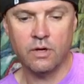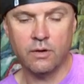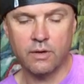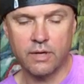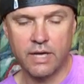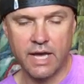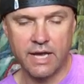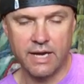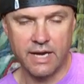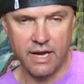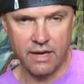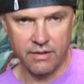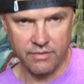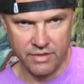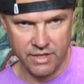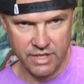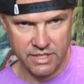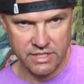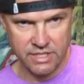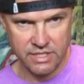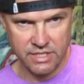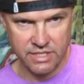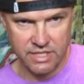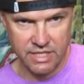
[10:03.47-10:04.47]
Okay, now
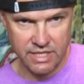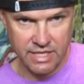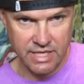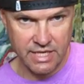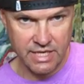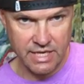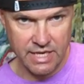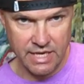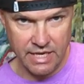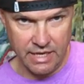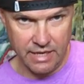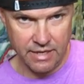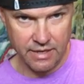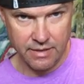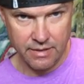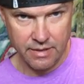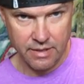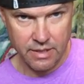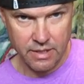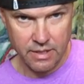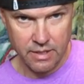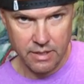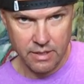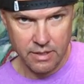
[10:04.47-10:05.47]
this is the key.
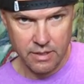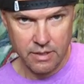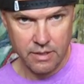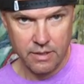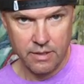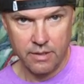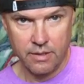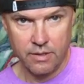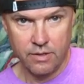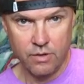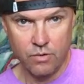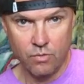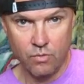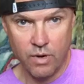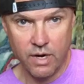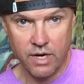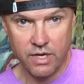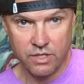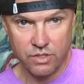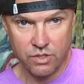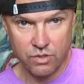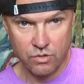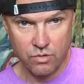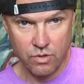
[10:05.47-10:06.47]
You
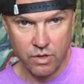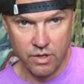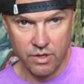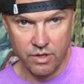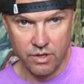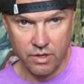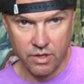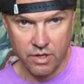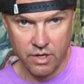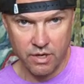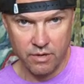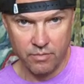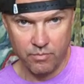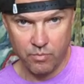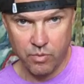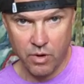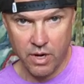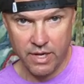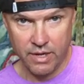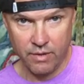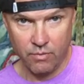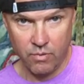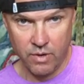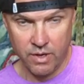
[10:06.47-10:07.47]
want to you're going to
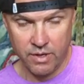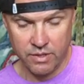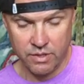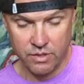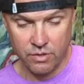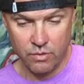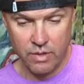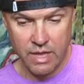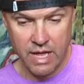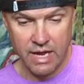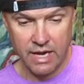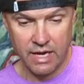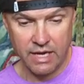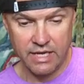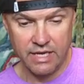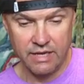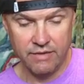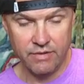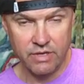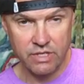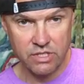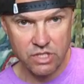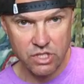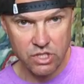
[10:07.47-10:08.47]
probably want to do that
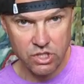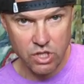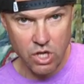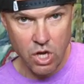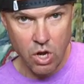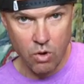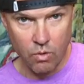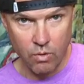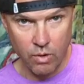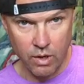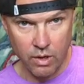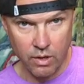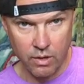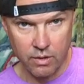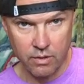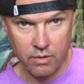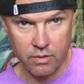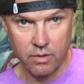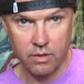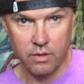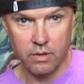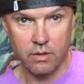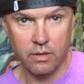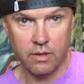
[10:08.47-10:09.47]
even slower,
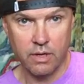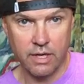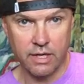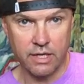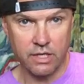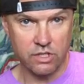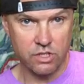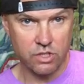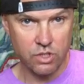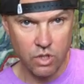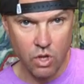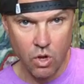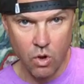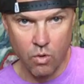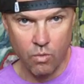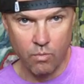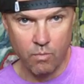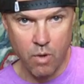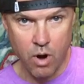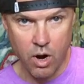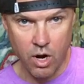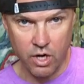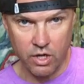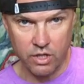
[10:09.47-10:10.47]
like a slow
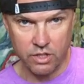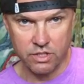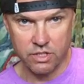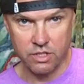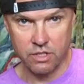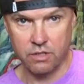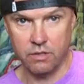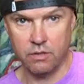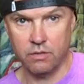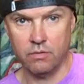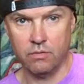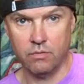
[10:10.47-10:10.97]
march.